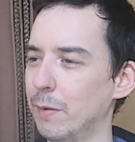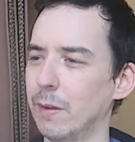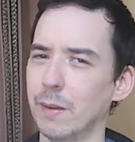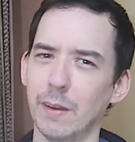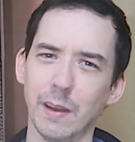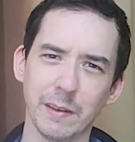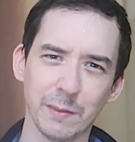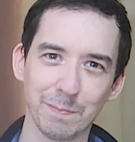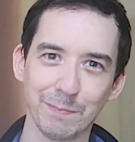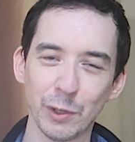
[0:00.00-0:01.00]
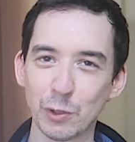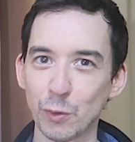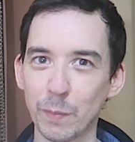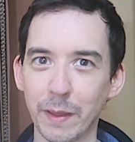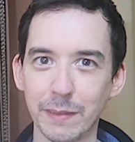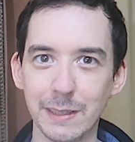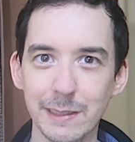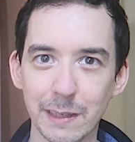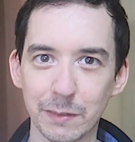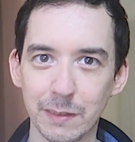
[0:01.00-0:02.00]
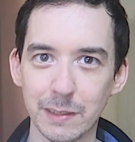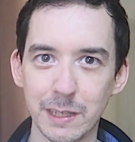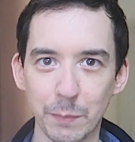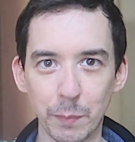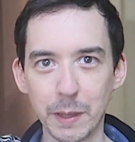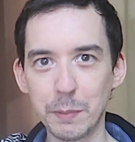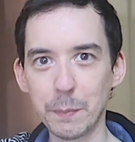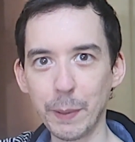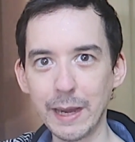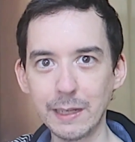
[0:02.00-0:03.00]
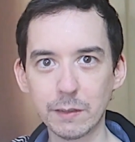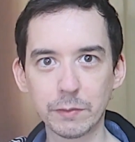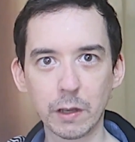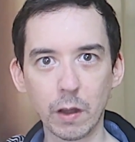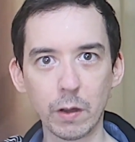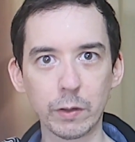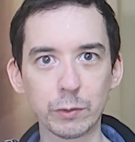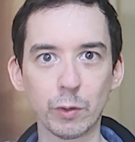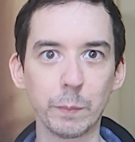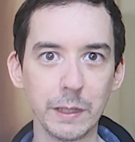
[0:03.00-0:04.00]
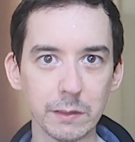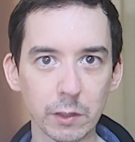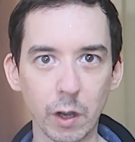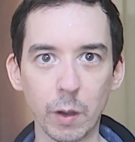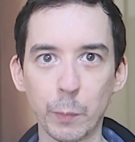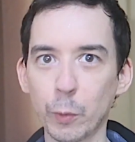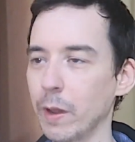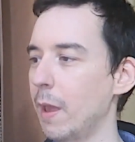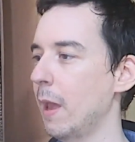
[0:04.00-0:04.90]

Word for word: a, I'm not sure about the details of this yet, but maybe a pane of glass or a piece of cardboard,